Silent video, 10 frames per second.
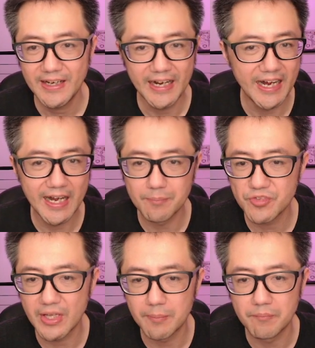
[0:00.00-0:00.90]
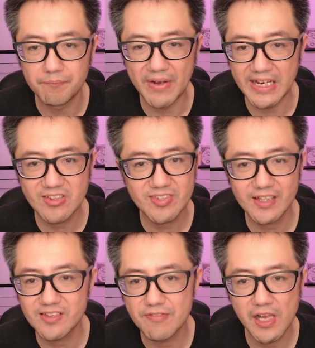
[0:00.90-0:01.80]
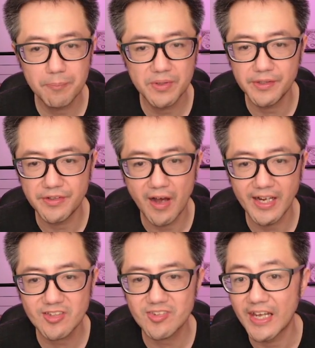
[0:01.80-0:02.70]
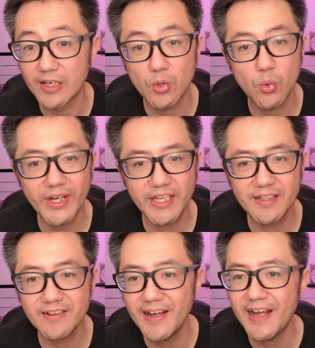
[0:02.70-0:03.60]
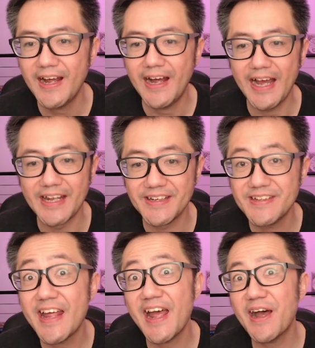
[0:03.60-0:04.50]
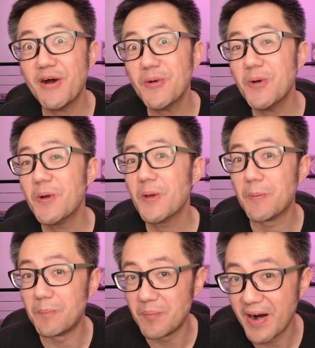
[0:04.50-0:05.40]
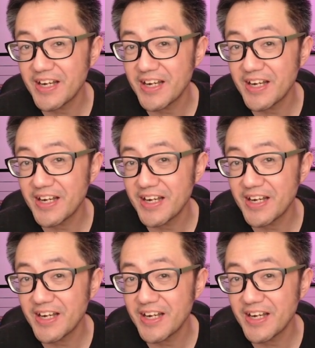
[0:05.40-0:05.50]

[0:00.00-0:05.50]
Um, some basic development, knights and queen. And now my